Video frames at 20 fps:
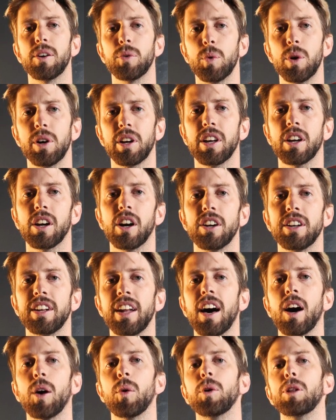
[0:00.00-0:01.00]
are working on
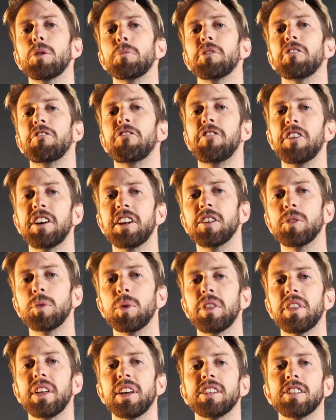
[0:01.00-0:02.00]
now will be fitted
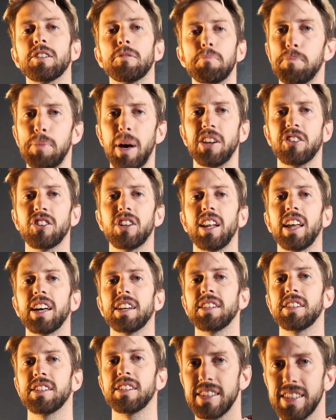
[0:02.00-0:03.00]
with a
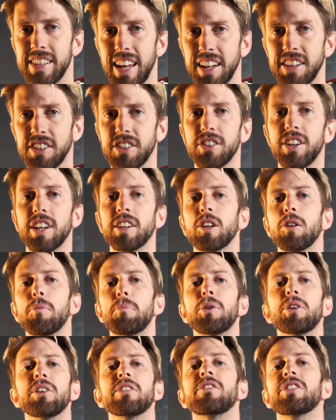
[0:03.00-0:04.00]
specialized sensor and
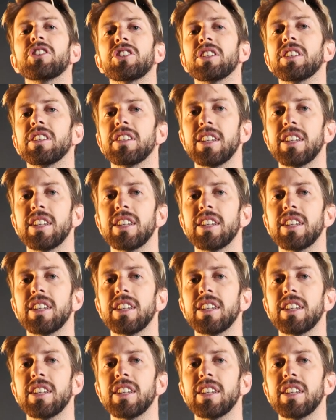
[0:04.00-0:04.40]
computer vision